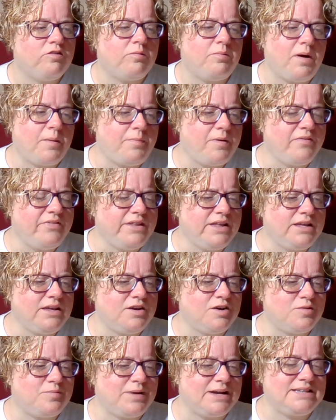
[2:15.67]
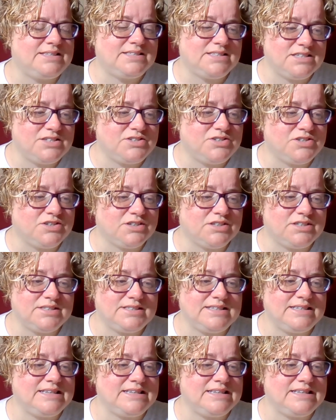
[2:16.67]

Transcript: From up on the hill, my sister could